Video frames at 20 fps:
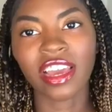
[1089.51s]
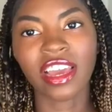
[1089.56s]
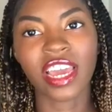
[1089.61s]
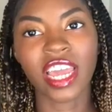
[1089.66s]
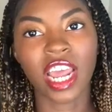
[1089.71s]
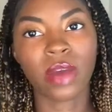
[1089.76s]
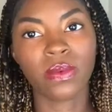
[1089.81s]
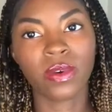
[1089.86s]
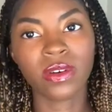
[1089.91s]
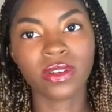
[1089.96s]
And
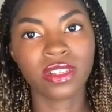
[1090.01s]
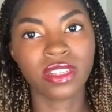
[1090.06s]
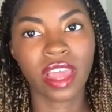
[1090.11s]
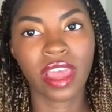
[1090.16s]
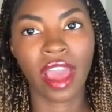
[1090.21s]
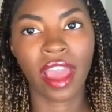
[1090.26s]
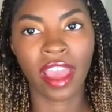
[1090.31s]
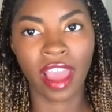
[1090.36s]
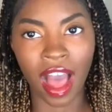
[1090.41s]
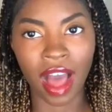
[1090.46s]
I will say,
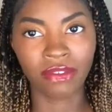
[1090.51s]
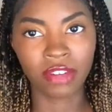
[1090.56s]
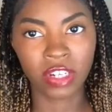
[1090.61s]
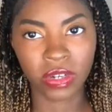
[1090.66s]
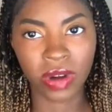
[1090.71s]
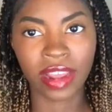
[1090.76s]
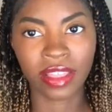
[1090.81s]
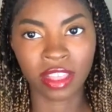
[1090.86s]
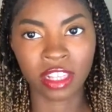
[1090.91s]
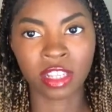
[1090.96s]
I have
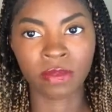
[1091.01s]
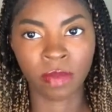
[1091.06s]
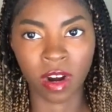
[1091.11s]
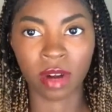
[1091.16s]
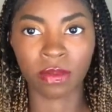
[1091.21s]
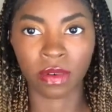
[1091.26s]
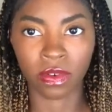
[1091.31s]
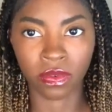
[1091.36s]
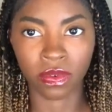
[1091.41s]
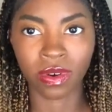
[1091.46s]
tried this bar
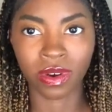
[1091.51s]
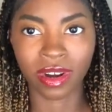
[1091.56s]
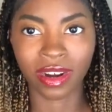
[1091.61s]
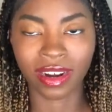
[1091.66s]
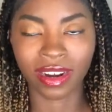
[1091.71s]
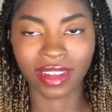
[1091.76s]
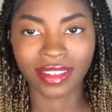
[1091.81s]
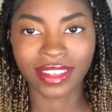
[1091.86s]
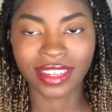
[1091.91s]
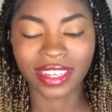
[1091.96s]
before.
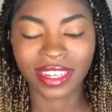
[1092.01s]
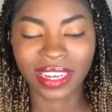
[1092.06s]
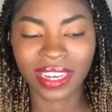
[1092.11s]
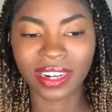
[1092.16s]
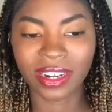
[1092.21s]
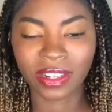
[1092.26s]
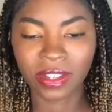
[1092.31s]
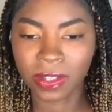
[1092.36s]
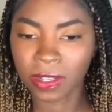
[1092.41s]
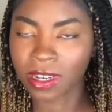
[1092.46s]
It
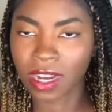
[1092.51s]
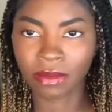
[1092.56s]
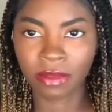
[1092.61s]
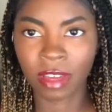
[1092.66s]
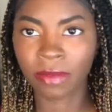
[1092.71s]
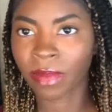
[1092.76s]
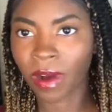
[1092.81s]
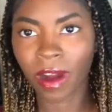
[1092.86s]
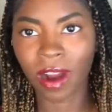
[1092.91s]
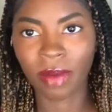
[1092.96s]
is a yummy
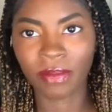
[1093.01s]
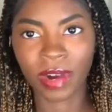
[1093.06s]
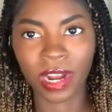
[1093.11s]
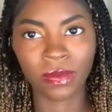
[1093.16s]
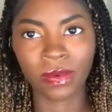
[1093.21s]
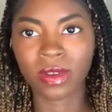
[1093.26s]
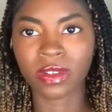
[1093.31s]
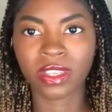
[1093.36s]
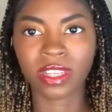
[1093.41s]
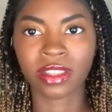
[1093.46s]
bar, but I
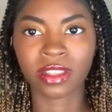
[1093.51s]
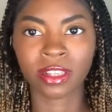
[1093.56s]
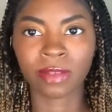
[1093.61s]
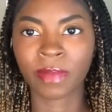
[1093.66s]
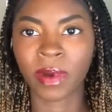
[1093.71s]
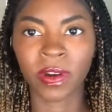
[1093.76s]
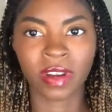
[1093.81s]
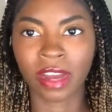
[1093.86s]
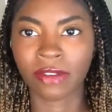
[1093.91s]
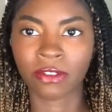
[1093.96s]
will say this
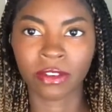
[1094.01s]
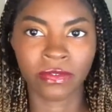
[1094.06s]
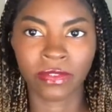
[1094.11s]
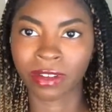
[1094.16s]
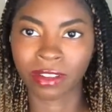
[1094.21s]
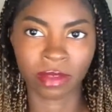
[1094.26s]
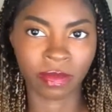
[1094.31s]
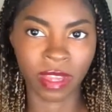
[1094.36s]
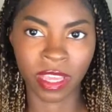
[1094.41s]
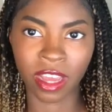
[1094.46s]
bar never
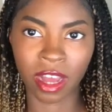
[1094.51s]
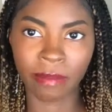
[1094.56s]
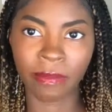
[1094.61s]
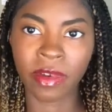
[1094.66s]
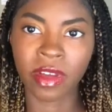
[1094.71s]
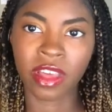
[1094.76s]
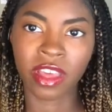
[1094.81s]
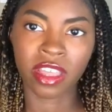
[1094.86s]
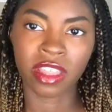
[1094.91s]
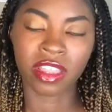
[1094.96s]
fills me up.
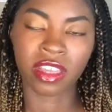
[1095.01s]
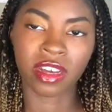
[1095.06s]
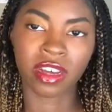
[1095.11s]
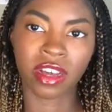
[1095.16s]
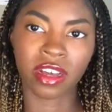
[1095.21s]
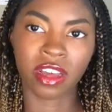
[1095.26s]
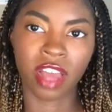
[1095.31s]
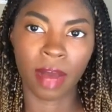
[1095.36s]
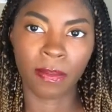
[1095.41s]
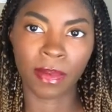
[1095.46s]

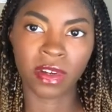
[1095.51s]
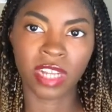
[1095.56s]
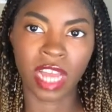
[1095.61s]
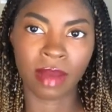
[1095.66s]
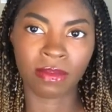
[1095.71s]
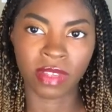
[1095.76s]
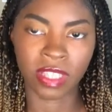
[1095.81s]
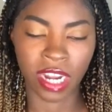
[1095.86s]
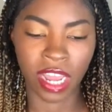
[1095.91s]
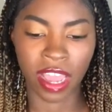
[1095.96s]
The couple
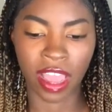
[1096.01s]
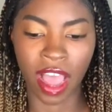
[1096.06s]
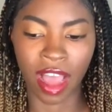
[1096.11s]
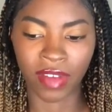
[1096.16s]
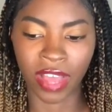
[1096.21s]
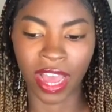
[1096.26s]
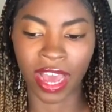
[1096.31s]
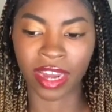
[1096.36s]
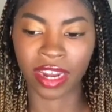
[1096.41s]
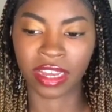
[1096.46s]
times that I have
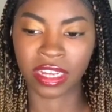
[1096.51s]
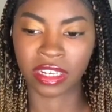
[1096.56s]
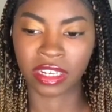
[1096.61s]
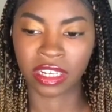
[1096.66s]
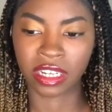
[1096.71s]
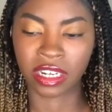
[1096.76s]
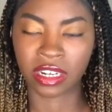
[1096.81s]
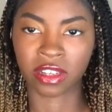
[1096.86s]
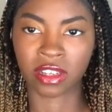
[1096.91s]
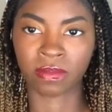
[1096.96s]
had it,
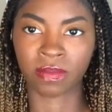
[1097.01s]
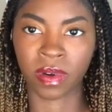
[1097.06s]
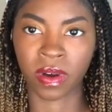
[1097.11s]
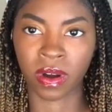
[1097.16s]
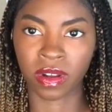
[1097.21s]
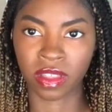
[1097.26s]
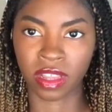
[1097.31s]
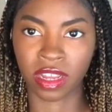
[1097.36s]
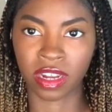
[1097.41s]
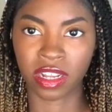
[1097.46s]
it is a
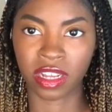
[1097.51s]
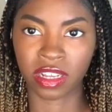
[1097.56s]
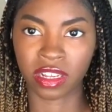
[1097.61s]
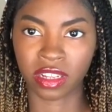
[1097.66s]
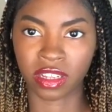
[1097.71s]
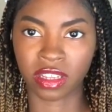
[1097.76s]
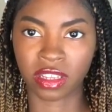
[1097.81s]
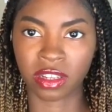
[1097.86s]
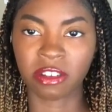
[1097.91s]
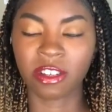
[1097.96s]
bar that is
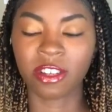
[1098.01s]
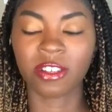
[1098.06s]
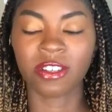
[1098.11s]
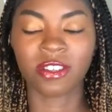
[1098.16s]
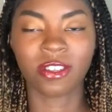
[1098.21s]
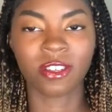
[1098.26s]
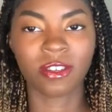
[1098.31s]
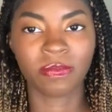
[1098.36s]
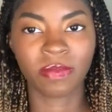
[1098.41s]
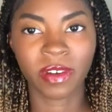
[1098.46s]

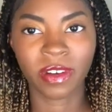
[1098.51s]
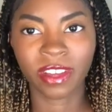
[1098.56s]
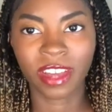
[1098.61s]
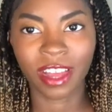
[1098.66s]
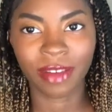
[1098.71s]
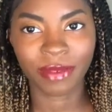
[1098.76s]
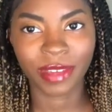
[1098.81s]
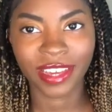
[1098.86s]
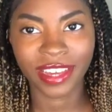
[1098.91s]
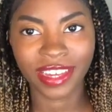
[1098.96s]
super
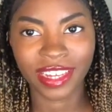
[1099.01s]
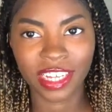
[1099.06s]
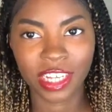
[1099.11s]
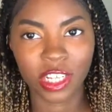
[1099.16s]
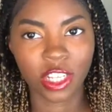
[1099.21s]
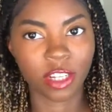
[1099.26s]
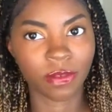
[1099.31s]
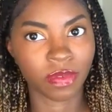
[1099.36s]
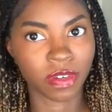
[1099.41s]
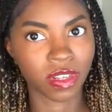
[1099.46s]
yummy,
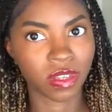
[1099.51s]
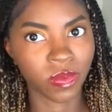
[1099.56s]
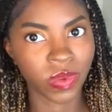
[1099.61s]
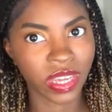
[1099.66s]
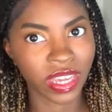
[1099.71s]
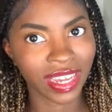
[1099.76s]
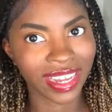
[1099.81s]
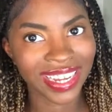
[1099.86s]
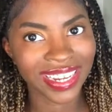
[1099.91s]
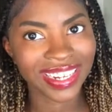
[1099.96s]
super
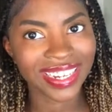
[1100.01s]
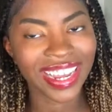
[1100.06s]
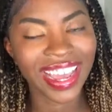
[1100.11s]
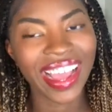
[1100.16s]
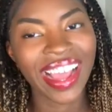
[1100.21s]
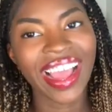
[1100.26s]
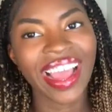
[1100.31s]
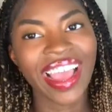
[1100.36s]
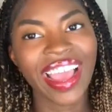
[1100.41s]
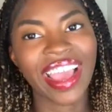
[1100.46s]
sweet,
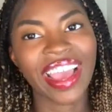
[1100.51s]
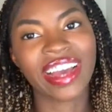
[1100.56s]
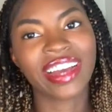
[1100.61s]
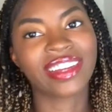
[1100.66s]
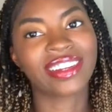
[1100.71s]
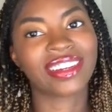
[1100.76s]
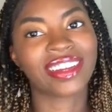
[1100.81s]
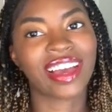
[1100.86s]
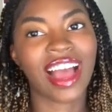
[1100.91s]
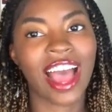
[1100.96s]

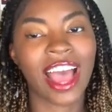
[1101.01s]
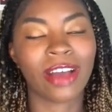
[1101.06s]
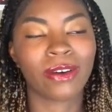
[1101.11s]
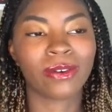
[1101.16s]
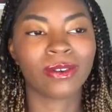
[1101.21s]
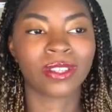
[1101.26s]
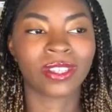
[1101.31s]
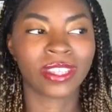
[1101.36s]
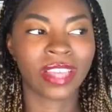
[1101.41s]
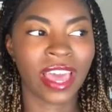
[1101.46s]
and I
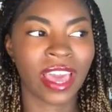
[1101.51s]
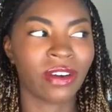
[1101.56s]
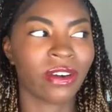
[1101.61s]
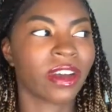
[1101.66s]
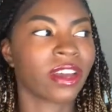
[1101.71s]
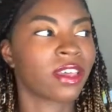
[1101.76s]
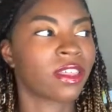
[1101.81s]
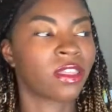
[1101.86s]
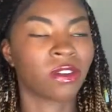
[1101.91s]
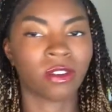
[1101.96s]
will say
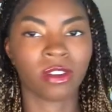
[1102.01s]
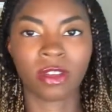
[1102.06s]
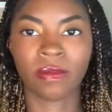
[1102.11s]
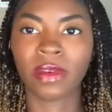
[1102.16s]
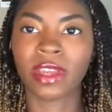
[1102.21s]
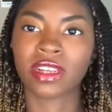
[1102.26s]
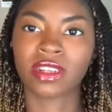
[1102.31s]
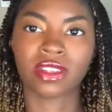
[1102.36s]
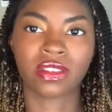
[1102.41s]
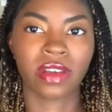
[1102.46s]
30
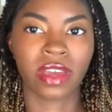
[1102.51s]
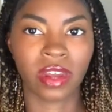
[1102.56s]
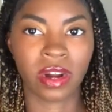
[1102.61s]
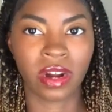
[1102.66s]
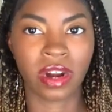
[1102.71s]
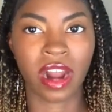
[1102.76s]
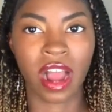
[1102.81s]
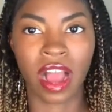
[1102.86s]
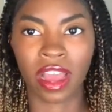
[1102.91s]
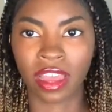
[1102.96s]
minutes
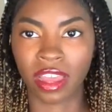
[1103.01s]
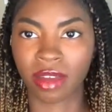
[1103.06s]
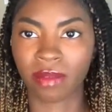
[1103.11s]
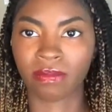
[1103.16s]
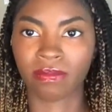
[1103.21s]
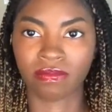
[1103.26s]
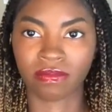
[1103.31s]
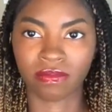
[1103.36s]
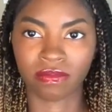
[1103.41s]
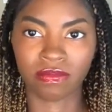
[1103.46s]
later I
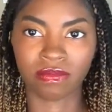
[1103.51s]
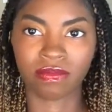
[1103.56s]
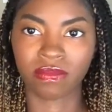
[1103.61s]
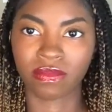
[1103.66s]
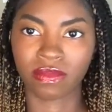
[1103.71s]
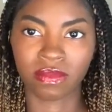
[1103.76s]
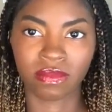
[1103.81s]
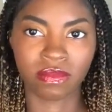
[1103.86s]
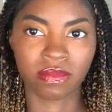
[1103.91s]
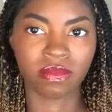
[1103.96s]
am
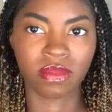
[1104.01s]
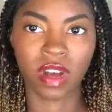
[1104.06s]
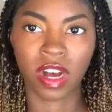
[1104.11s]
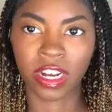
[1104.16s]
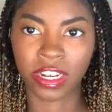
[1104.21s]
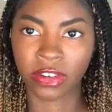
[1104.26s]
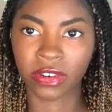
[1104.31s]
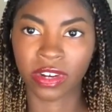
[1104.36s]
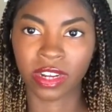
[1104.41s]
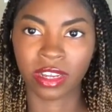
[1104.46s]

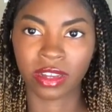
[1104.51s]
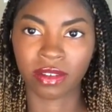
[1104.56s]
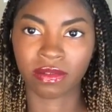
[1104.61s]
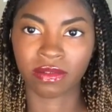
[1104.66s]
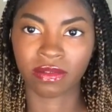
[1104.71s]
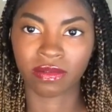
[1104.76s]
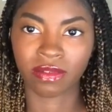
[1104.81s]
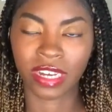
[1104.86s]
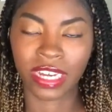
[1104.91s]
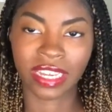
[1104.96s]
hungry,
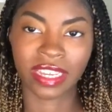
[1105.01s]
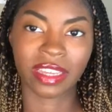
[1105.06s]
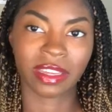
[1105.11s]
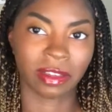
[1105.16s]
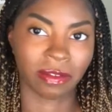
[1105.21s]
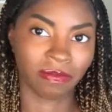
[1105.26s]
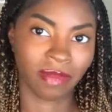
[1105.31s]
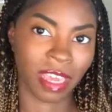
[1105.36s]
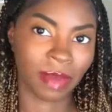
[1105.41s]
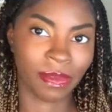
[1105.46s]

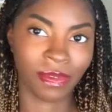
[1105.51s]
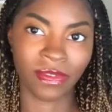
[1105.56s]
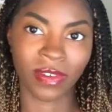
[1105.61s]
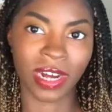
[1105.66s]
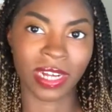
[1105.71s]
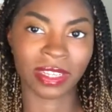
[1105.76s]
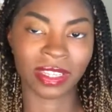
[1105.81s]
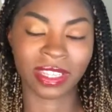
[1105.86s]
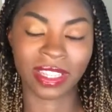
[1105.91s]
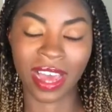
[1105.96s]
maybe even
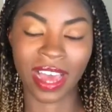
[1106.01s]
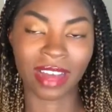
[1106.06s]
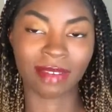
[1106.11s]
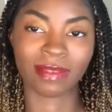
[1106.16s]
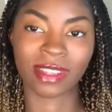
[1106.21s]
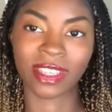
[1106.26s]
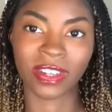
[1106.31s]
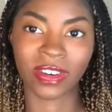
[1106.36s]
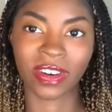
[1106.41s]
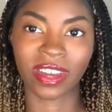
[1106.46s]
less than that, I'm
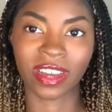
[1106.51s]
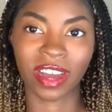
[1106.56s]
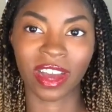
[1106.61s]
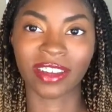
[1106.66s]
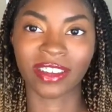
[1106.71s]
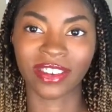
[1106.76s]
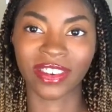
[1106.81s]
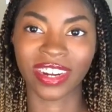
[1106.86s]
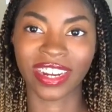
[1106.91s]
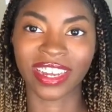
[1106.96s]
still
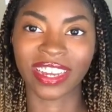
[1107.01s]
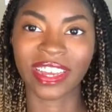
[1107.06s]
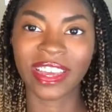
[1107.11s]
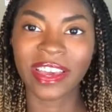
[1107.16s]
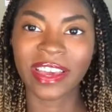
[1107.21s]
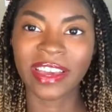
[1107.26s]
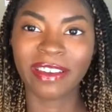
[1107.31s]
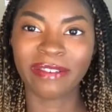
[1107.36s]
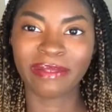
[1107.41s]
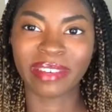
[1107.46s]
hungry,
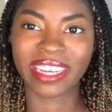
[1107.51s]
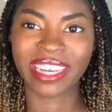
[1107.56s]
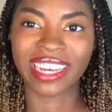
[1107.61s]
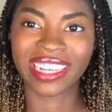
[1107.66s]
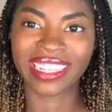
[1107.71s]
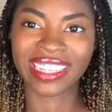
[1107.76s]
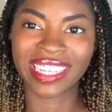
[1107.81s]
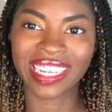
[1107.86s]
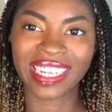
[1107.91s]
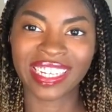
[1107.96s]

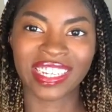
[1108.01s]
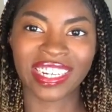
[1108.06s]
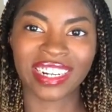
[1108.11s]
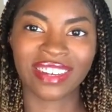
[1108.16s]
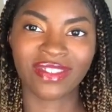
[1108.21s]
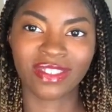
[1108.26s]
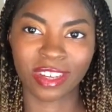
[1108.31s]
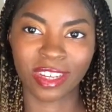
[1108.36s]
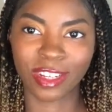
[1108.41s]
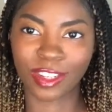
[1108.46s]
because it didn't
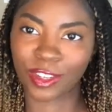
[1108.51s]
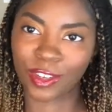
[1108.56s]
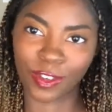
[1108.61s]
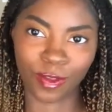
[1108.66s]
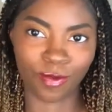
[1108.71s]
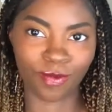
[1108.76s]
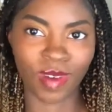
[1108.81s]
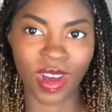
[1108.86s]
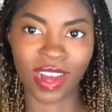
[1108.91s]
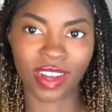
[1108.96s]
really
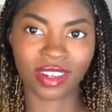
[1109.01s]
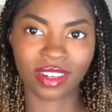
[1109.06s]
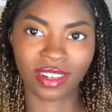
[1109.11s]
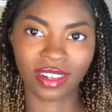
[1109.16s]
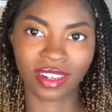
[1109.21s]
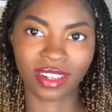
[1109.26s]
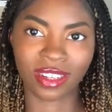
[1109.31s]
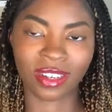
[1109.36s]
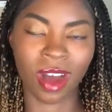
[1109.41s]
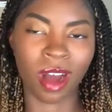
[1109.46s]
do much.
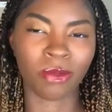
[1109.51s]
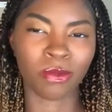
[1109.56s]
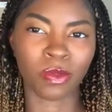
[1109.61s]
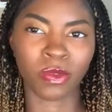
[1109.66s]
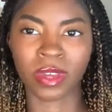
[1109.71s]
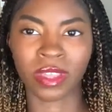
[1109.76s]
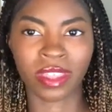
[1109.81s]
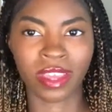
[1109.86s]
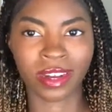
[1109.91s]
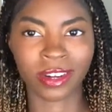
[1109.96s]
It's not
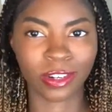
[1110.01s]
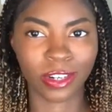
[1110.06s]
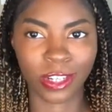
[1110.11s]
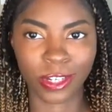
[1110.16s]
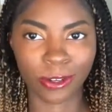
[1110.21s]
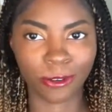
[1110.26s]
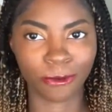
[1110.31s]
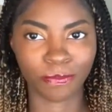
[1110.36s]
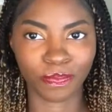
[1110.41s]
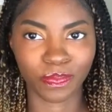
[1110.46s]
really there
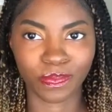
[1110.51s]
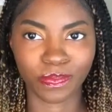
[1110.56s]
too.